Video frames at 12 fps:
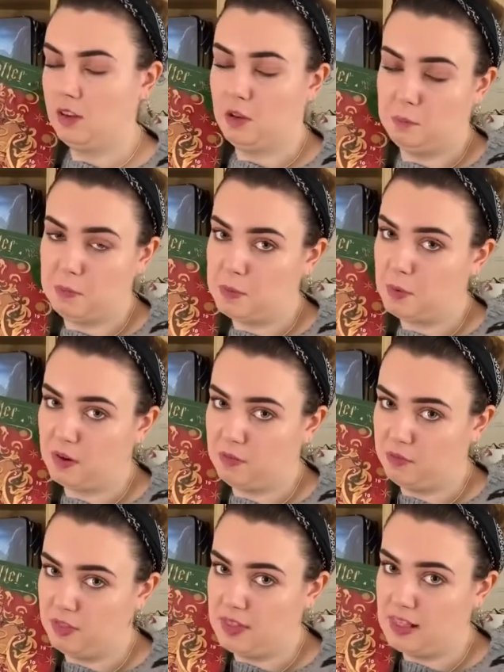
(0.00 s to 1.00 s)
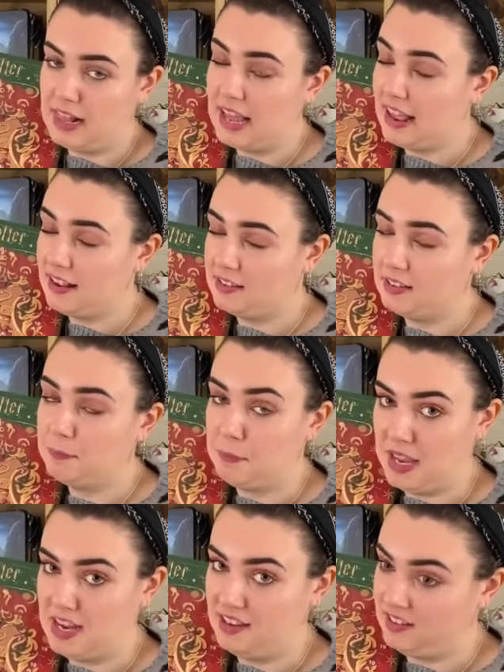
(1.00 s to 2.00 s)
Could be one of the last
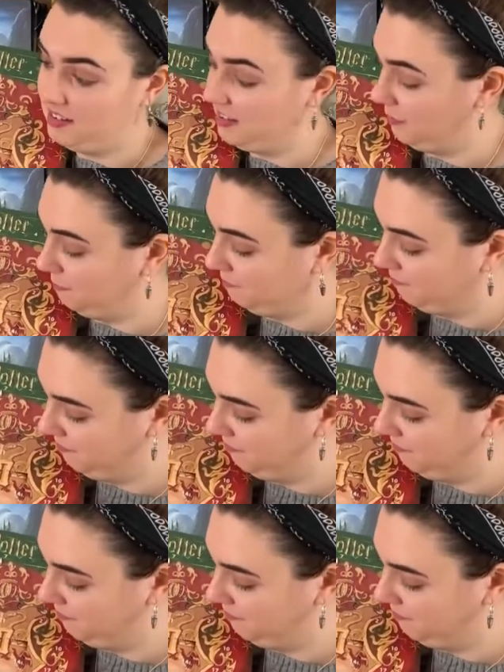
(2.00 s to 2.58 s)
pins.